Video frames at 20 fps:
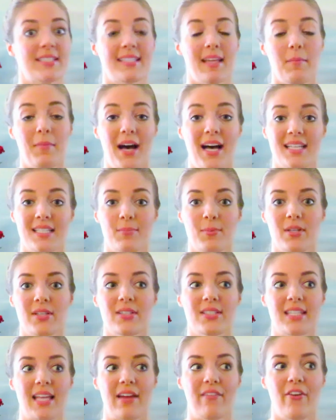Some
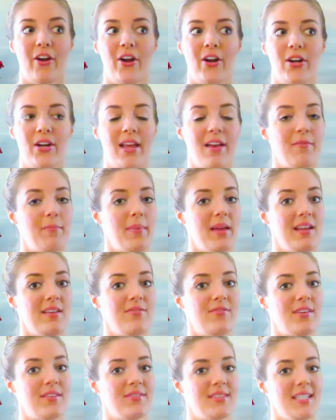hospitals I've heard have
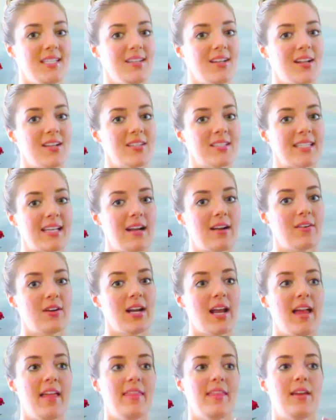paid $15 an hour,
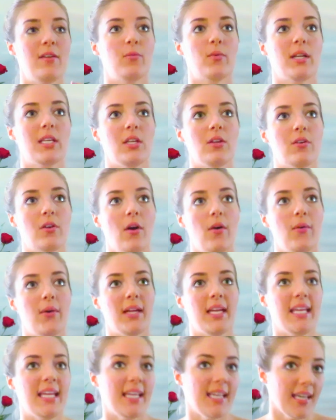and then when you go
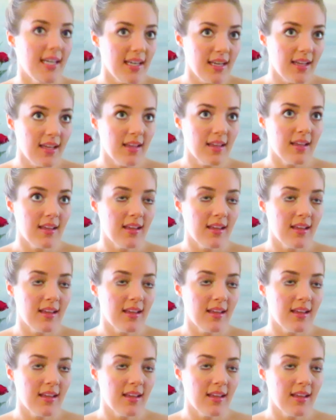in,